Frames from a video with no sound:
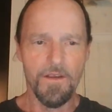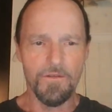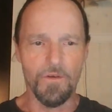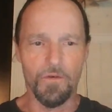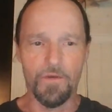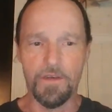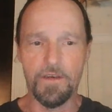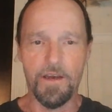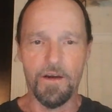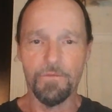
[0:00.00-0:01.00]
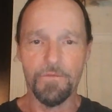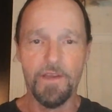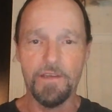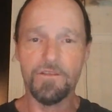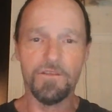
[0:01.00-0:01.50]
So anyhow,
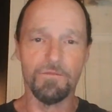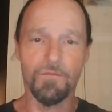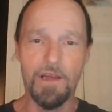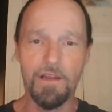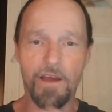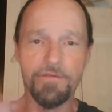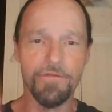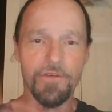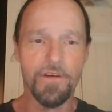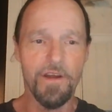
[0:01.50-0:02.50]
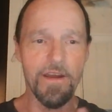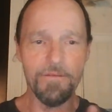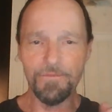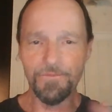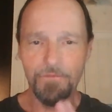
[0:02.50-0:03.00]
that's my life for
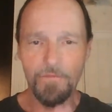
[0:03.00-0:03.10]
tonight.